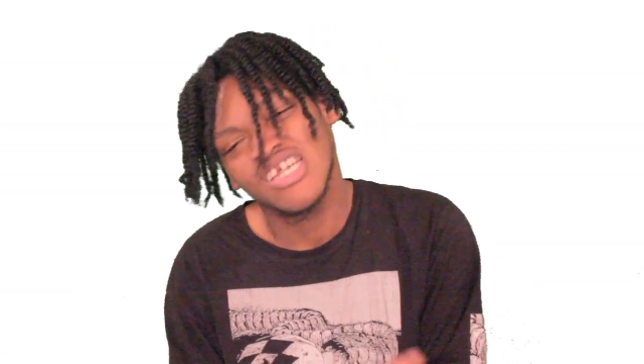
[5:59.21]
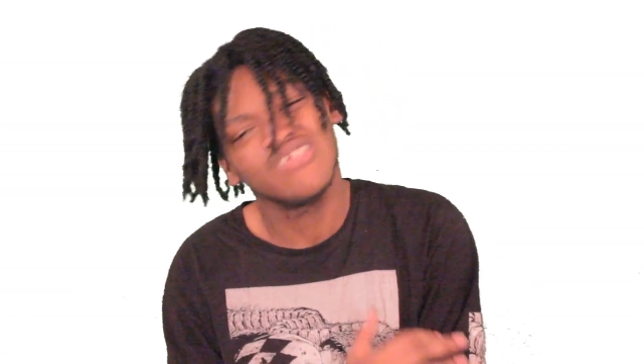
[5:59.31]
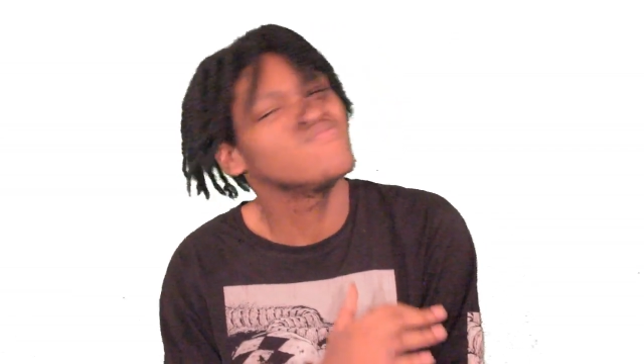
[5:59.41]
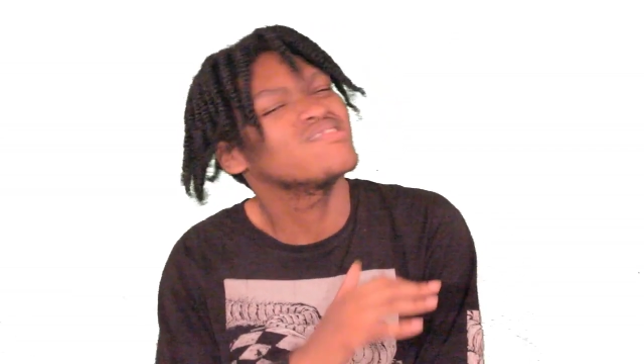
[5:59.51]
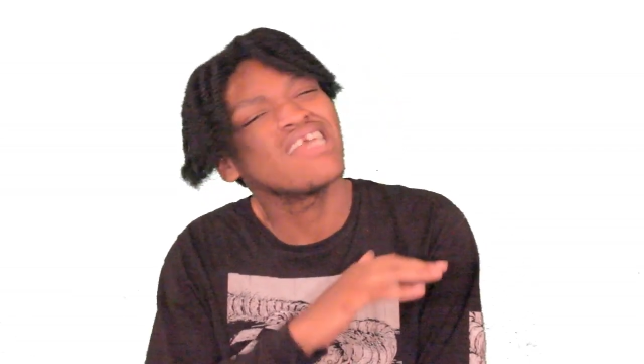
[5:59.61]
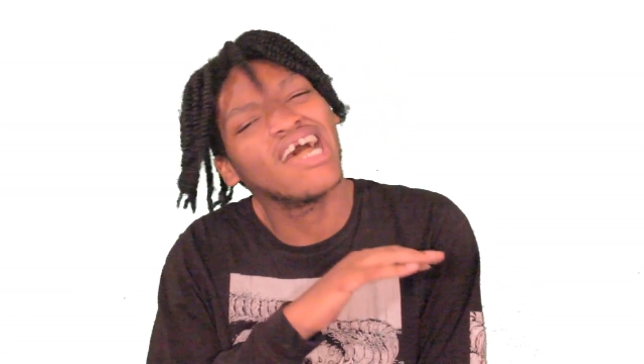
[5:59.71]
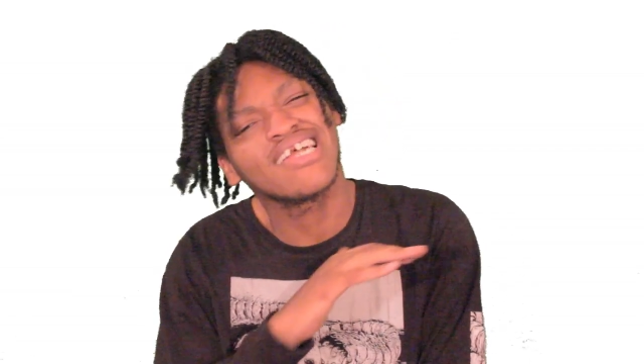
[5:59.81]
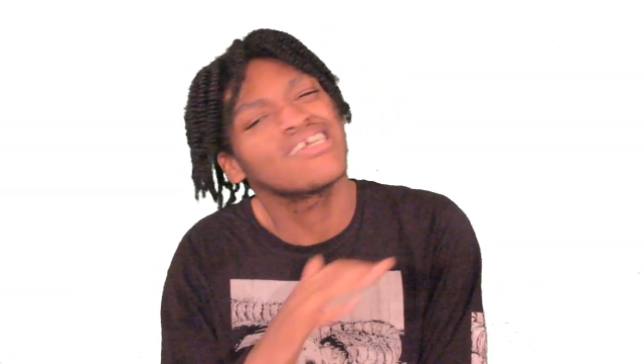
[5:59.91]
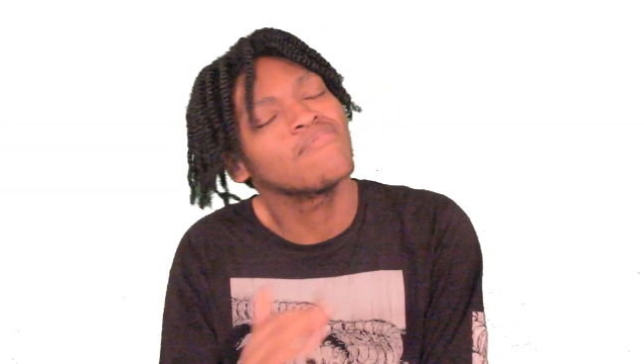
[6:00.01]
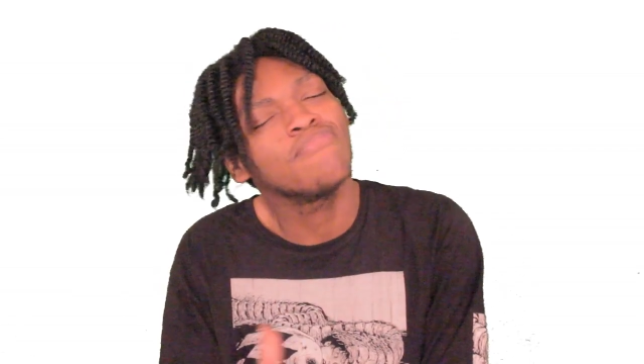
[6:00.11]
you just gotta
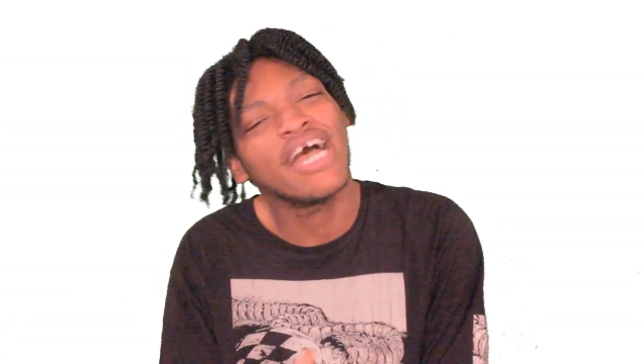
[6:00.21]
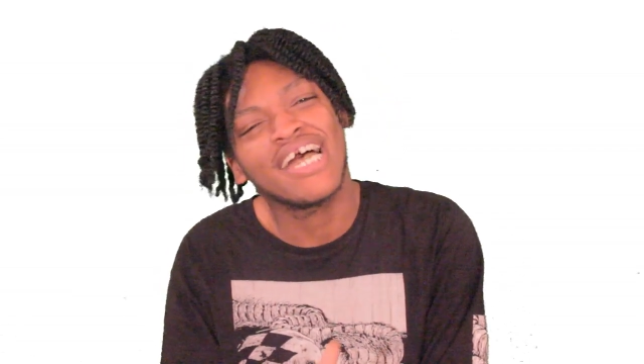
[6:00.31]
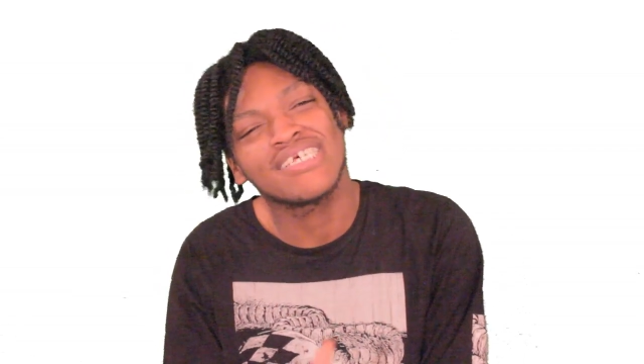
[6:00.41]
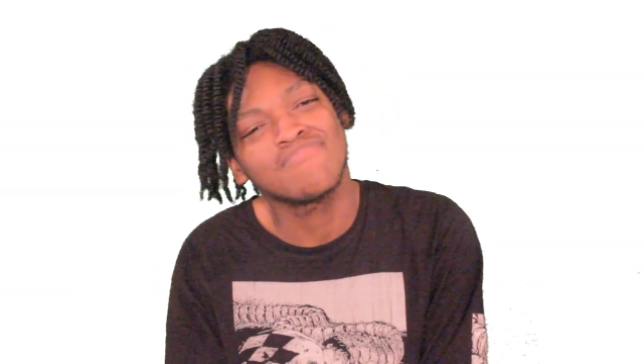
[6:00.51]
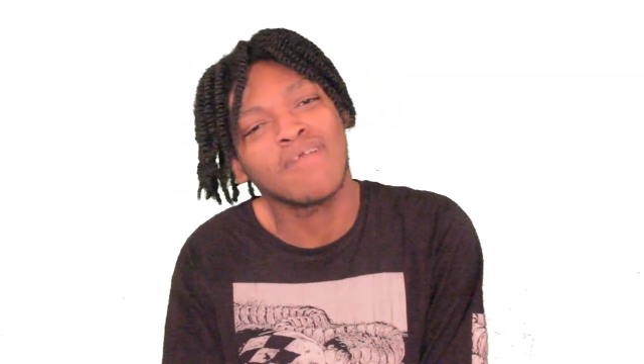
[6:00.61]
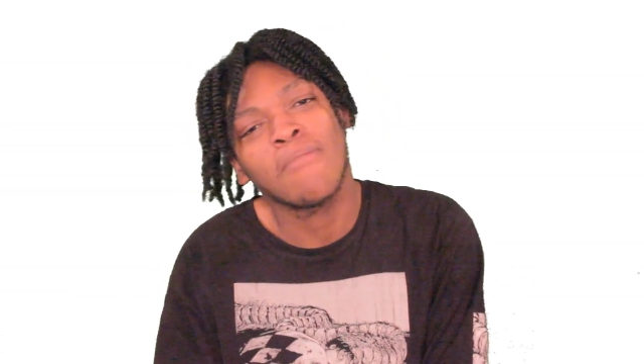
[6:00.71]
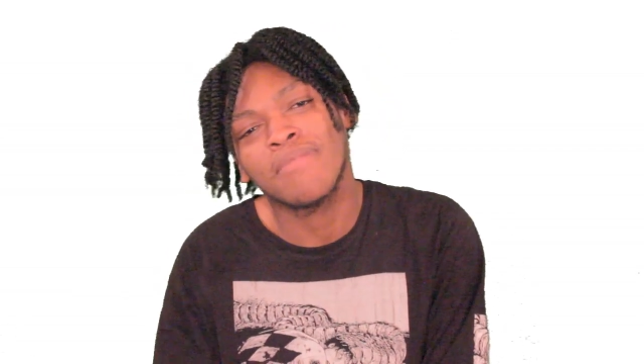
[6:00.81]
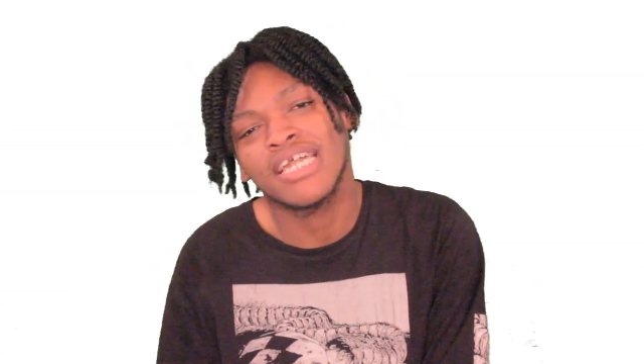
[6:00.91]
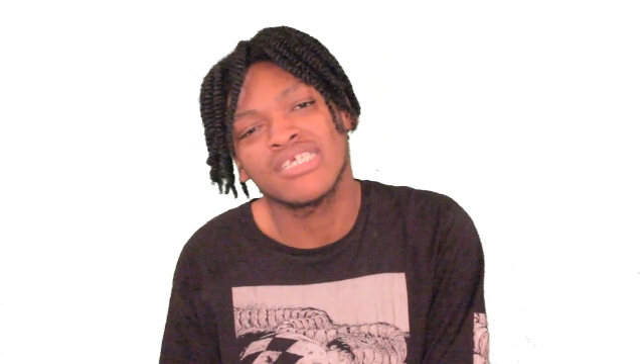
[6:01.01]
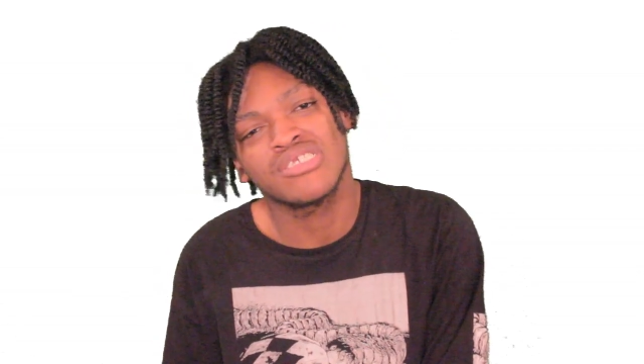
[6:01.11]
get past my
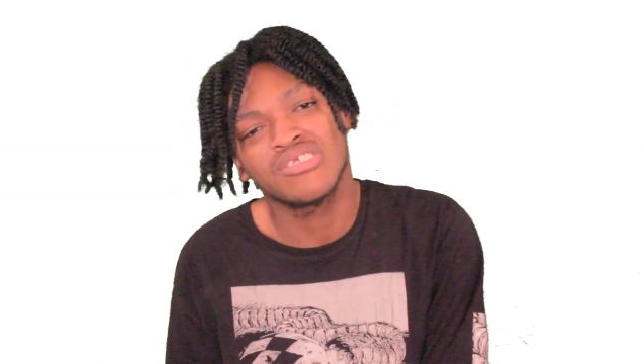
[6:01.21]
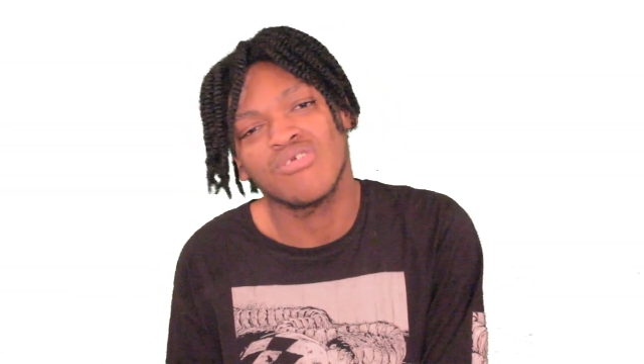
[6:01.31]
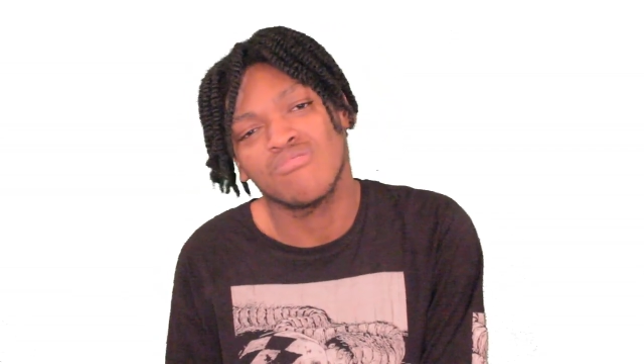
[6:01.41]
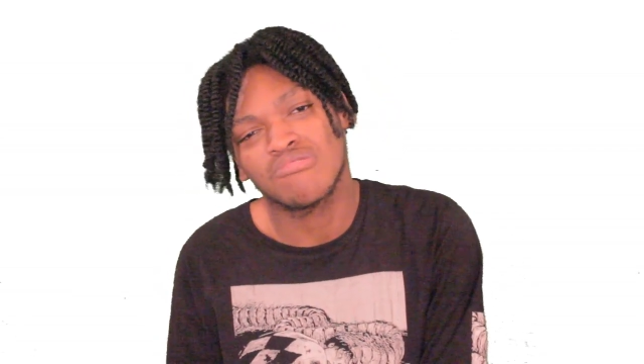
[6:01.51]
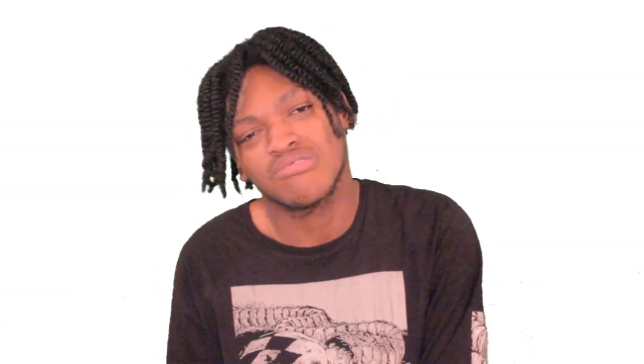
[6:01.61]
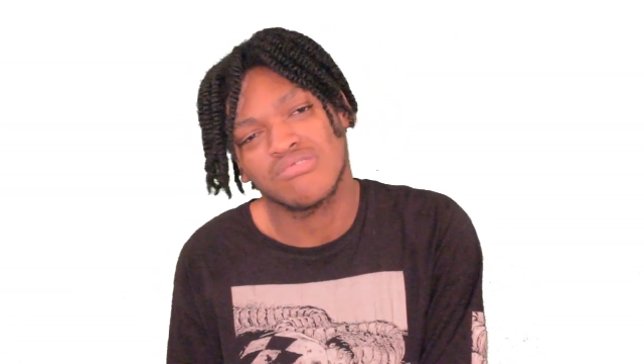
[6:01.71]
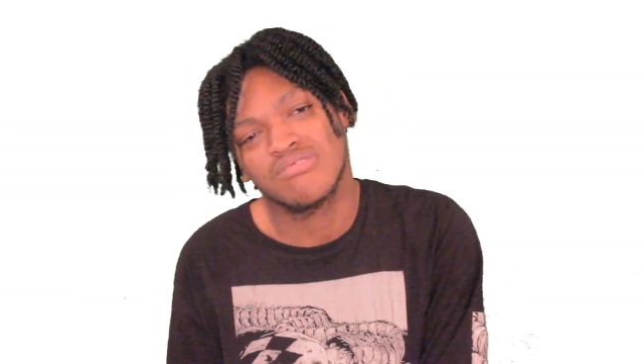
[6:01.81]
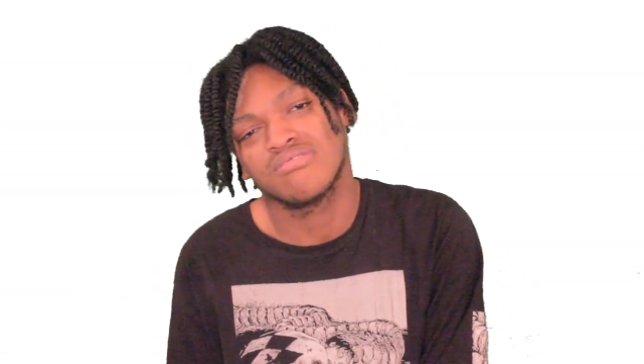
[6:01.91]
man's jokes.